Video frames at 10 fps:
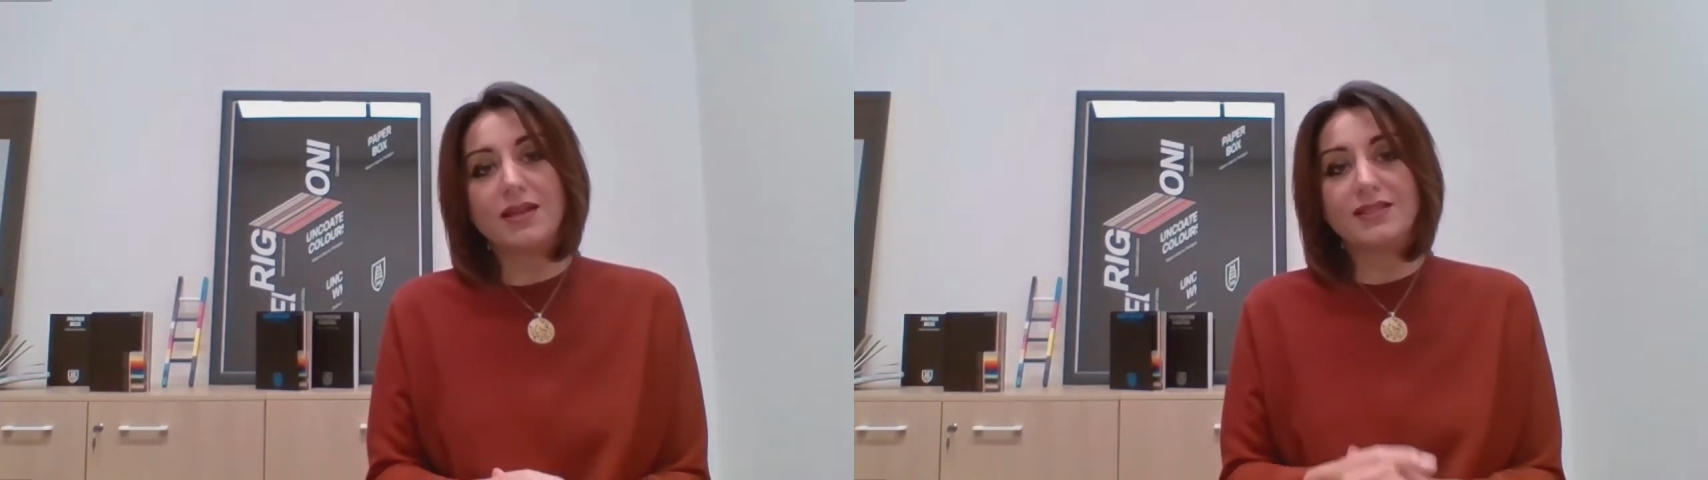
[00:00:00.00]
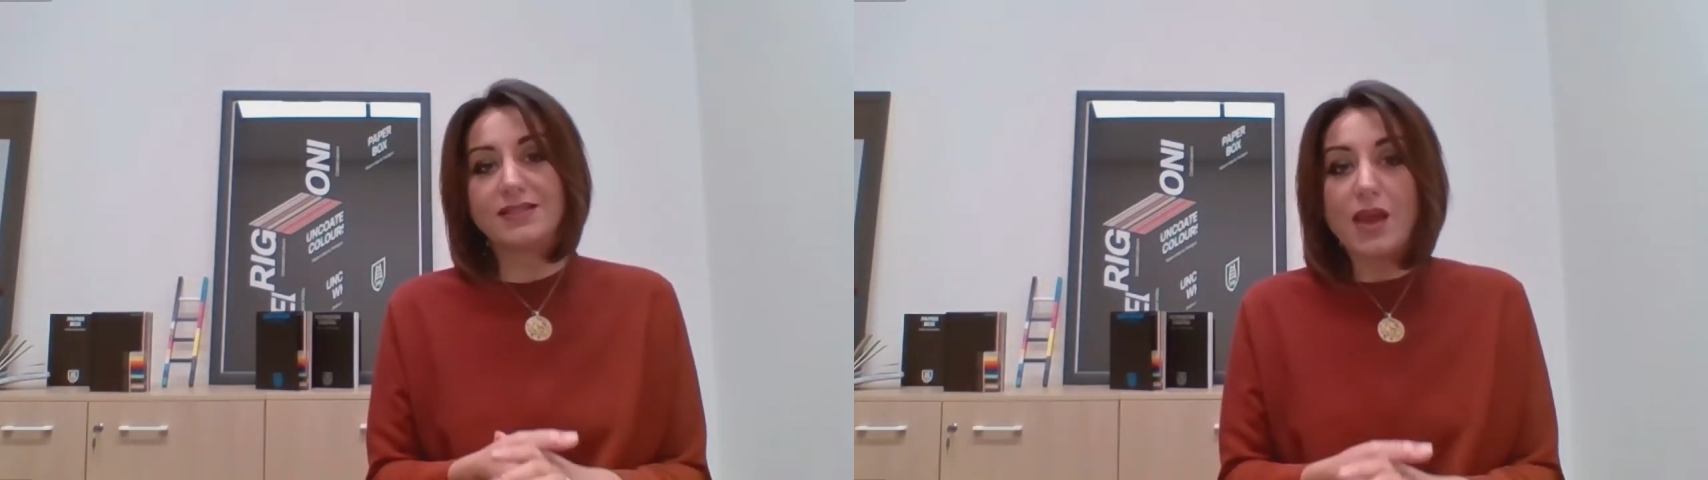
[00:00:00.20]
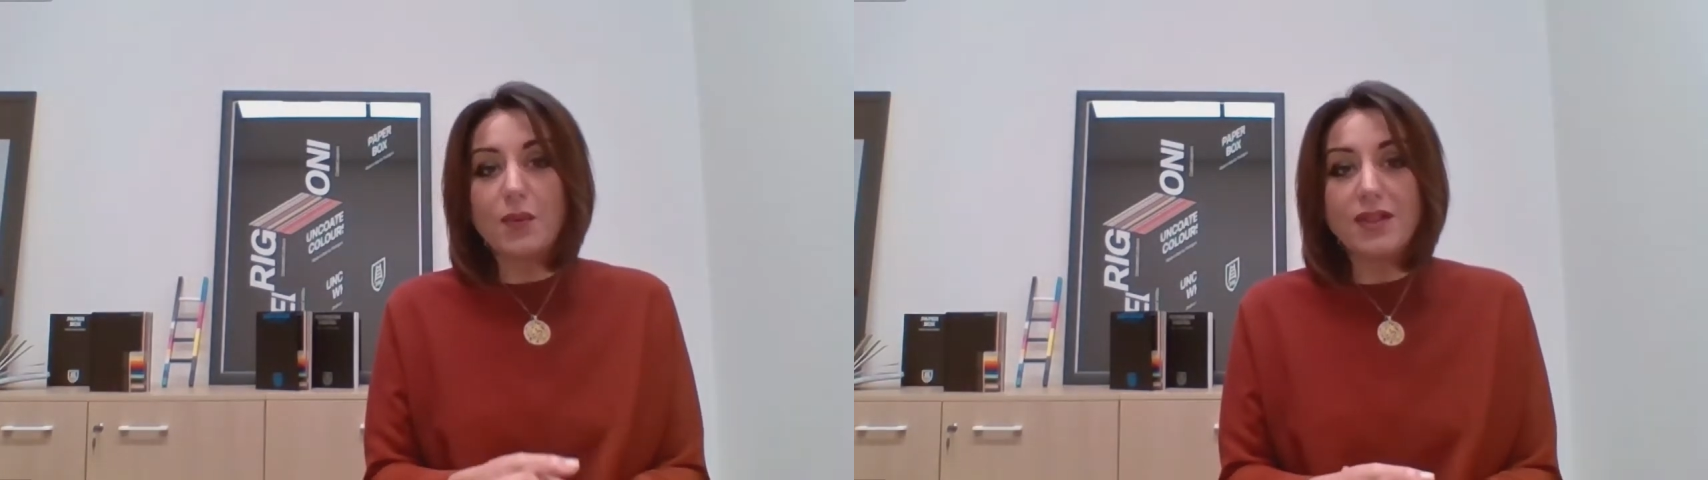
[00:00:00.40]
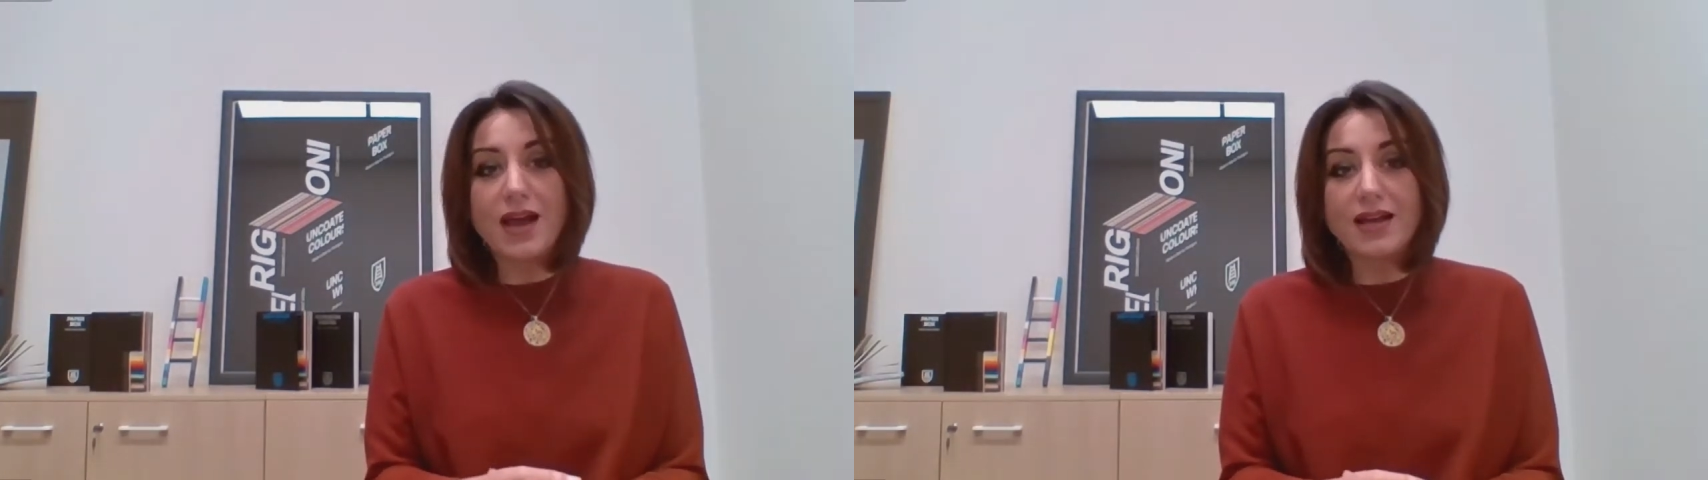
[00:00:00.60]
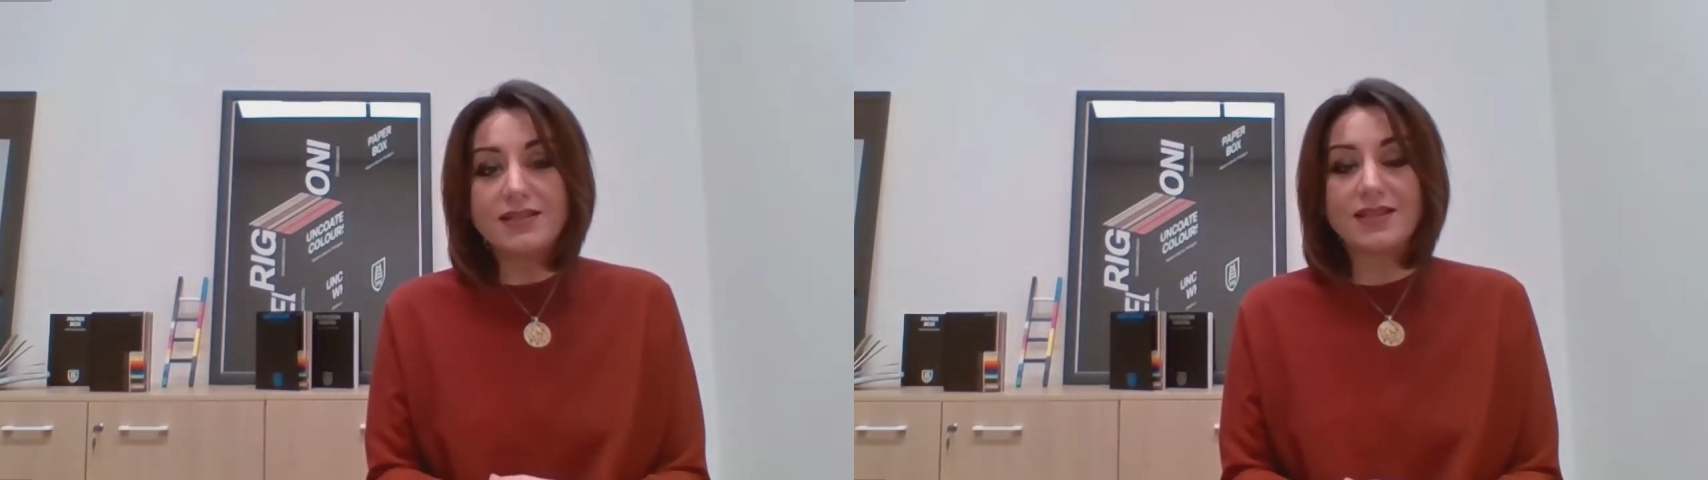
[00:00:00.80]
Stay with
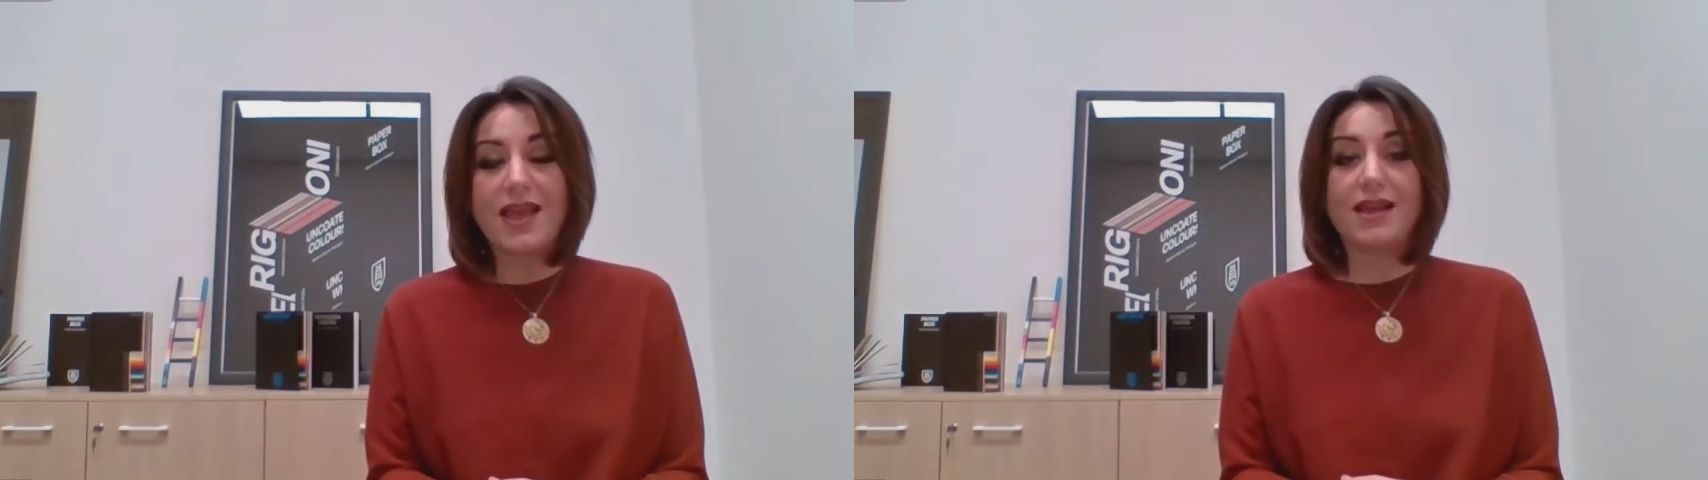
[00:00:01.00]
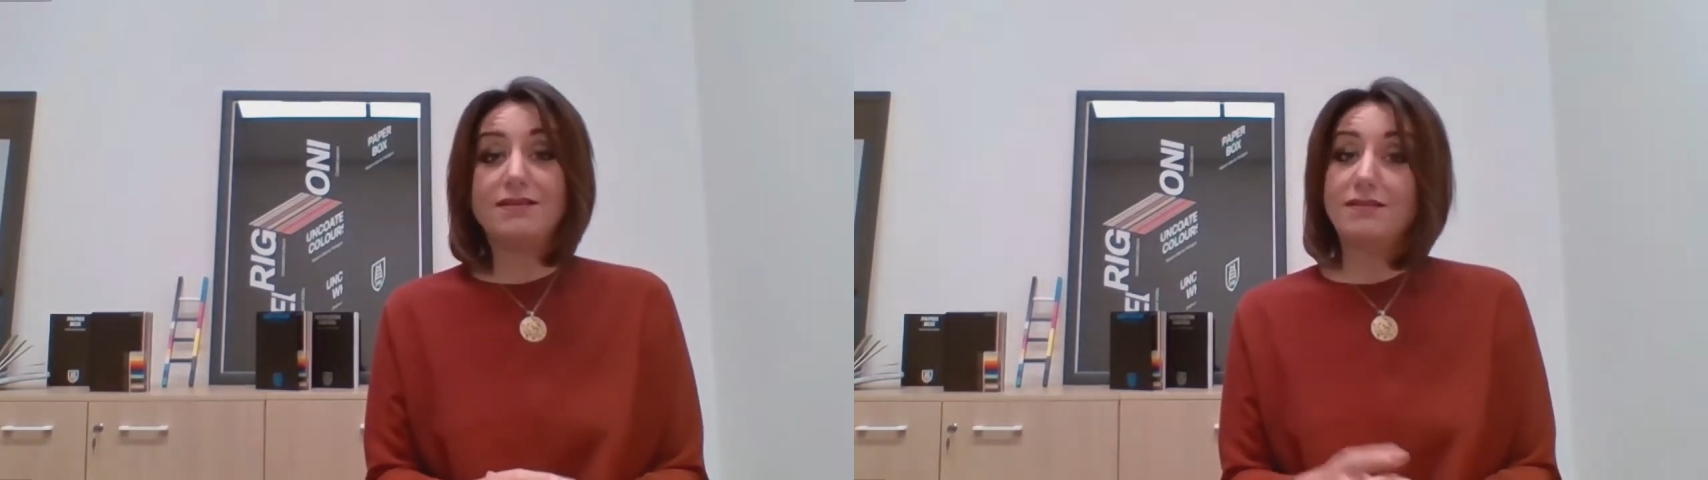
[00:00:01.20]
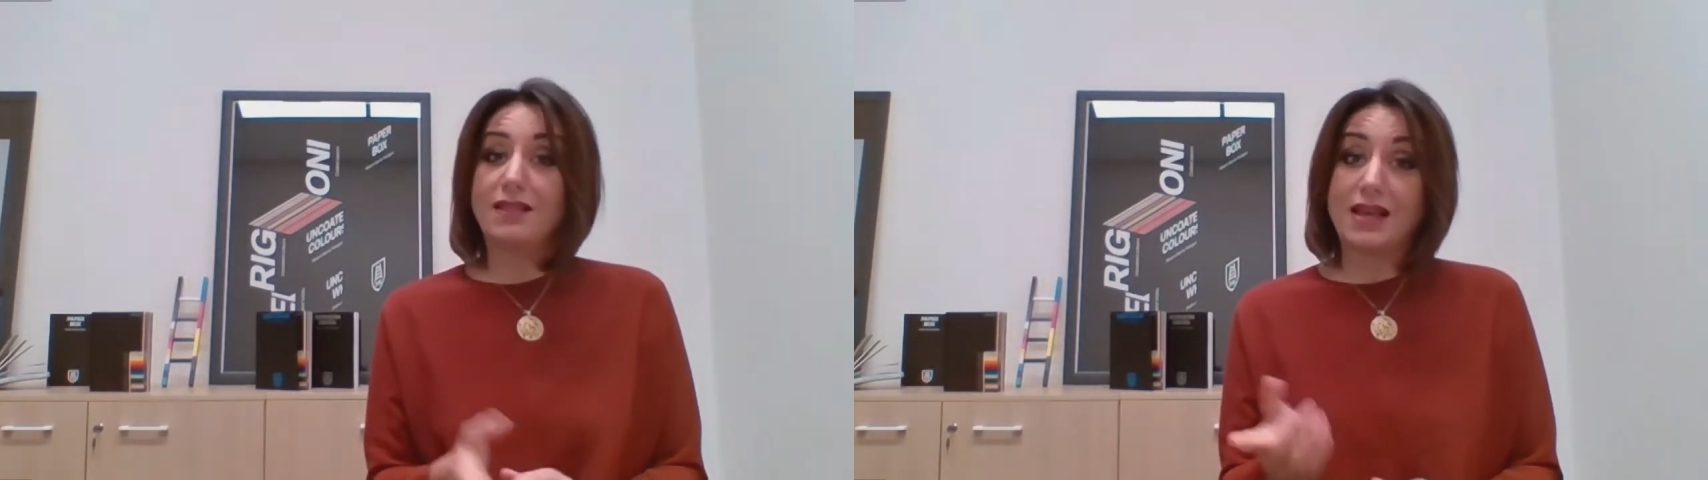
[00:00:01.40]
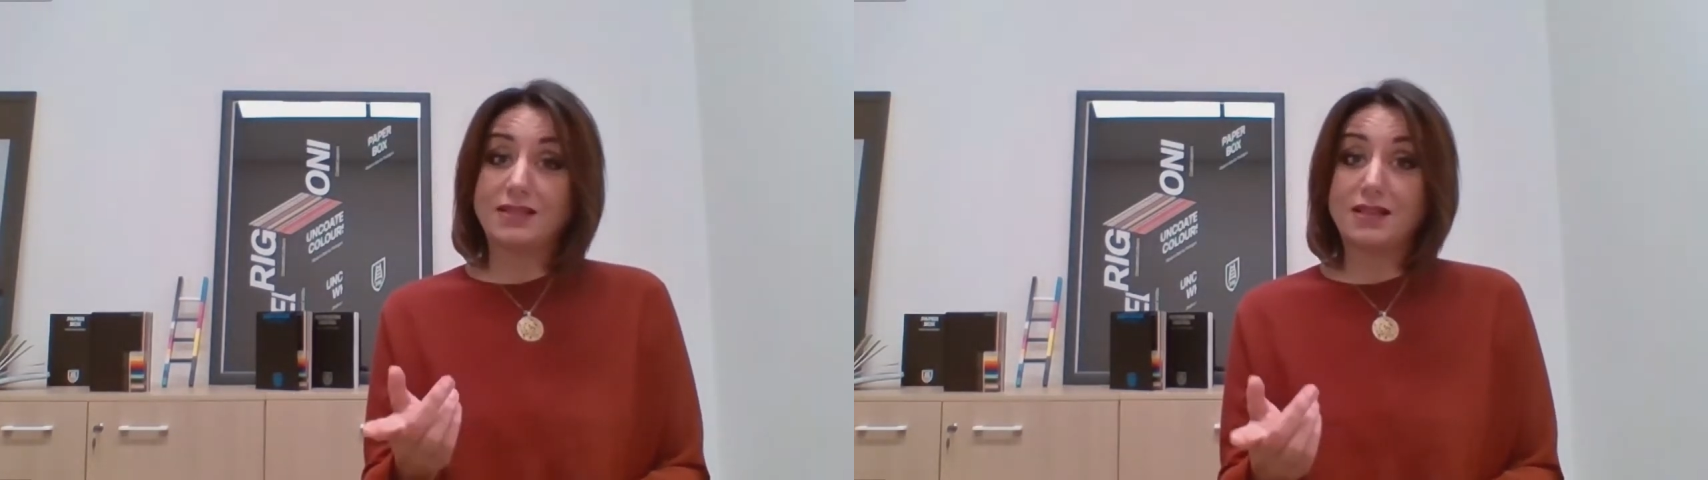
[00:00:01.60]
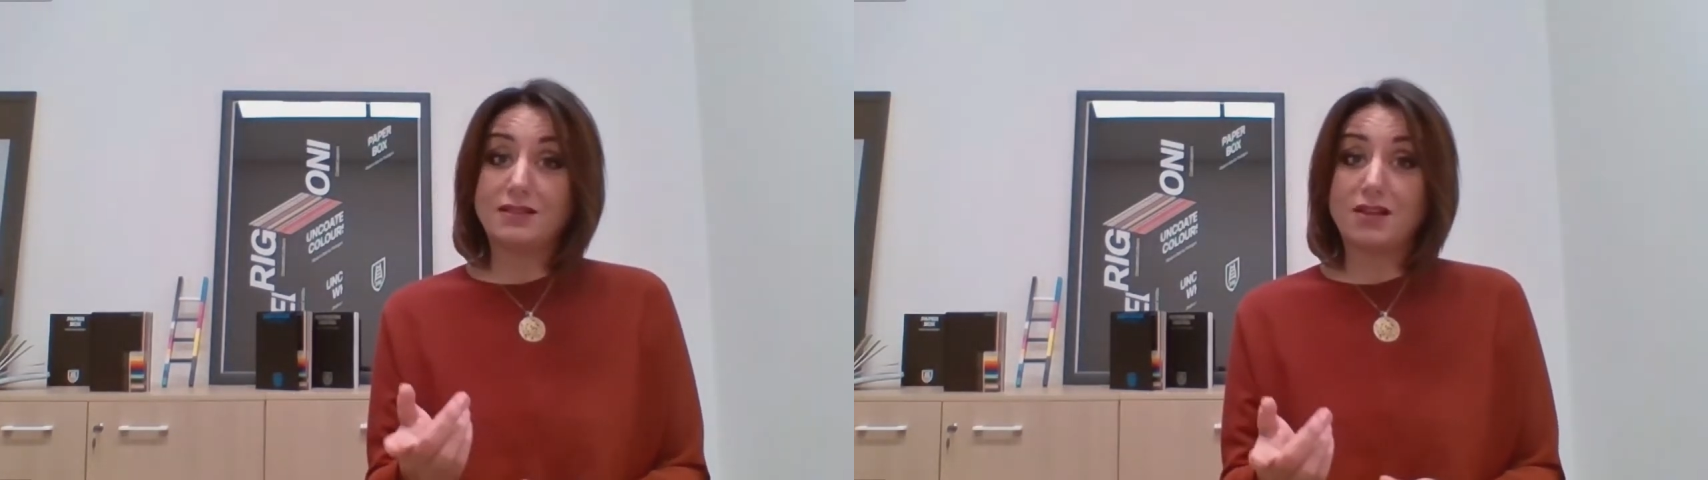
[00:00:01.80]
us and
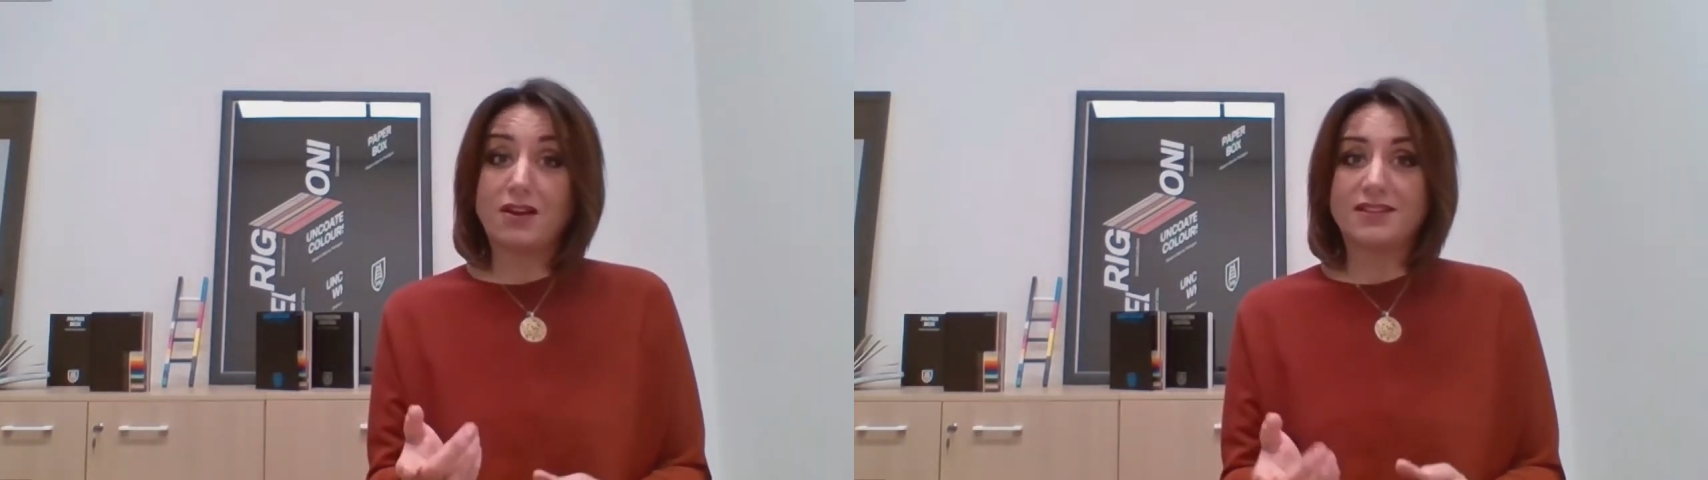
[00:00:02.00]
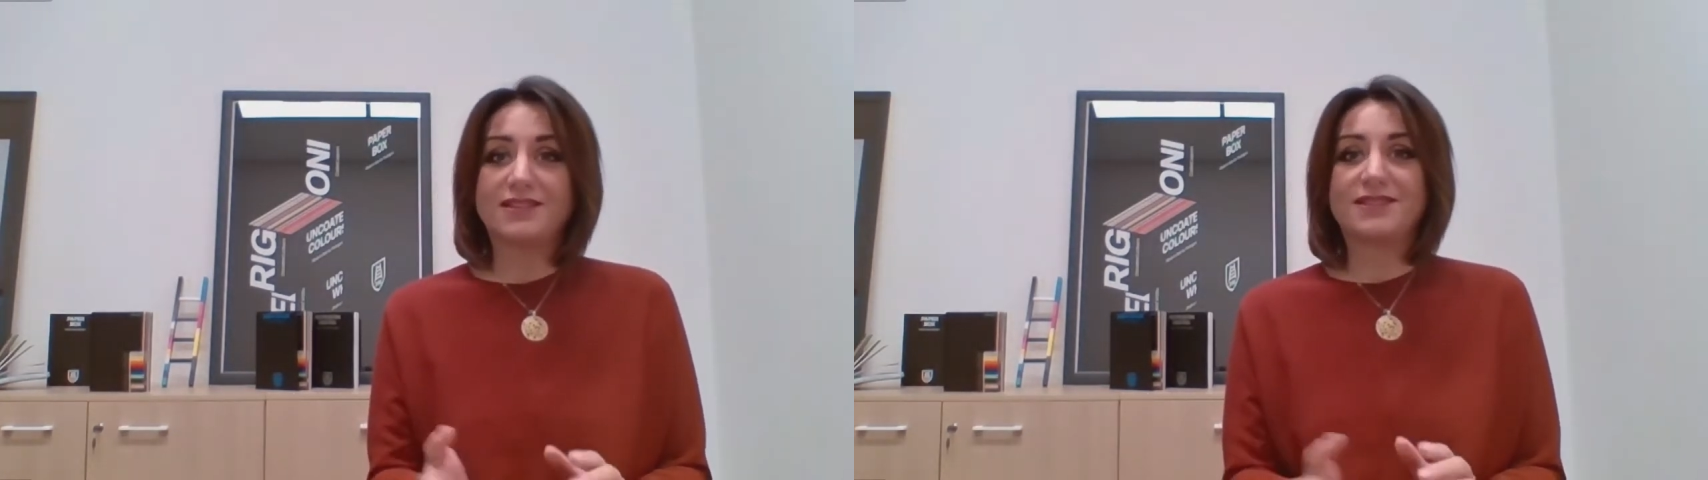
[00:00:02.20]
let's get started.